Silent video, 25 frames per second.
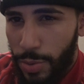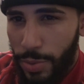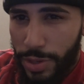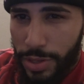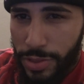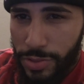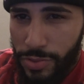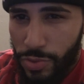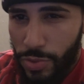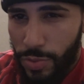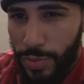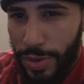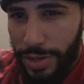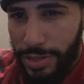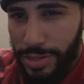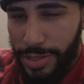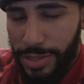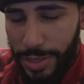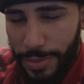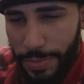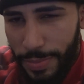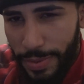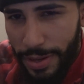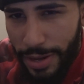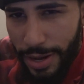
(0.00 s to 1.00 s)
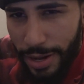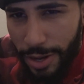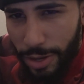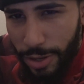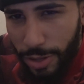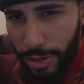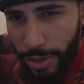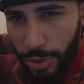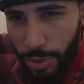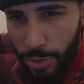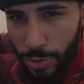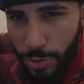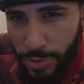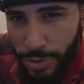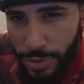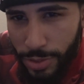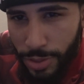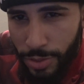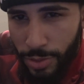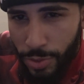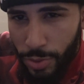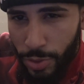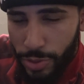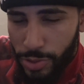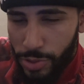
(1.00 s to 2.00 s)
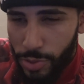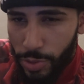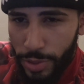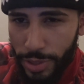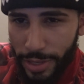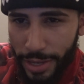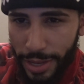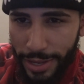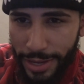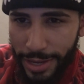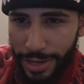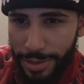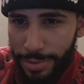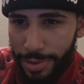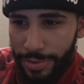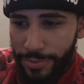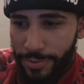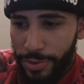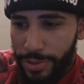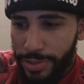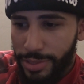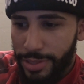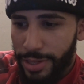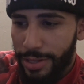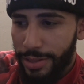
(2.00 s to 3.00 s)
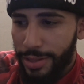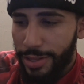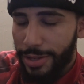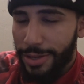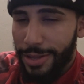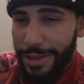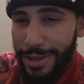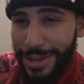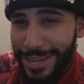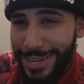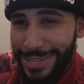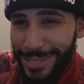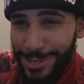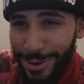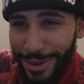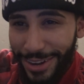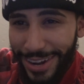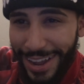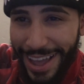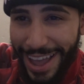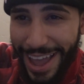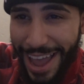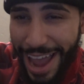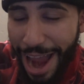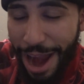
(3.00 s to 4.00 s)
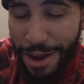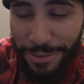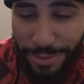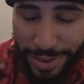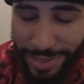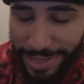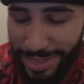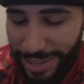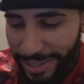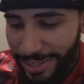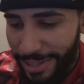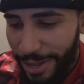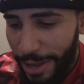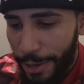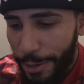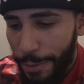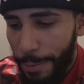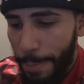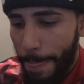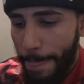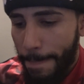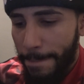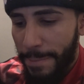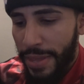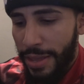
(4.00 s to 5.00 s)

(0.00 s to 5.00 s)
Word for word: went in his room while he's sleeping and I closed the door so he can't hear my voice or anything. So I got everything done.